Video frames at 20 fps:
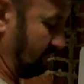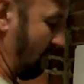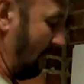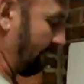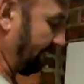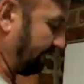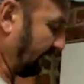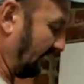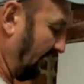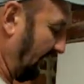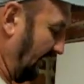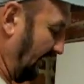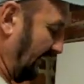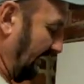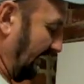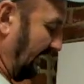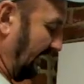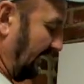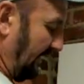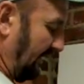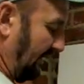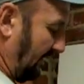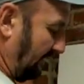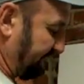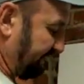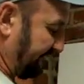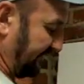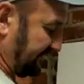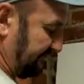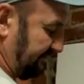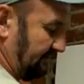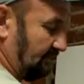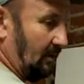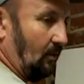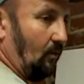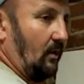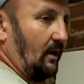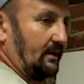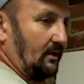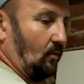I'm fixing to do a
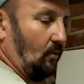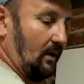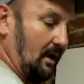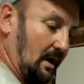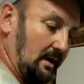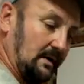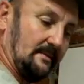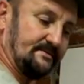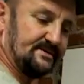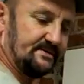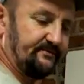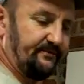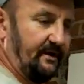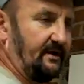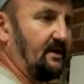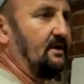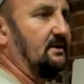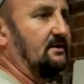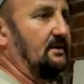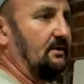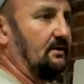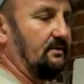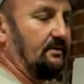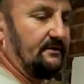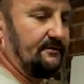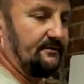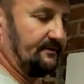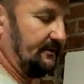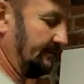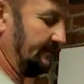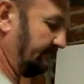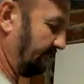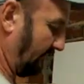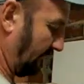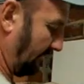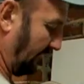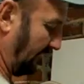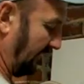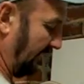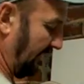1-to-1. I'm just feeding nukes,
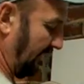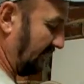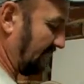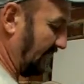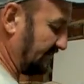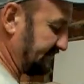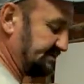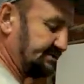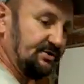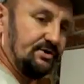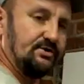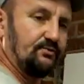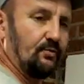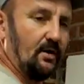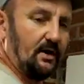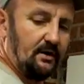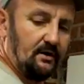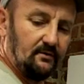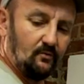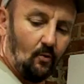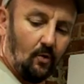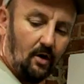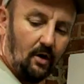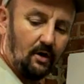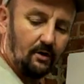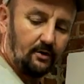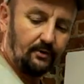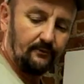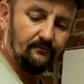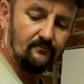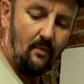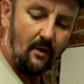and I just use regular water.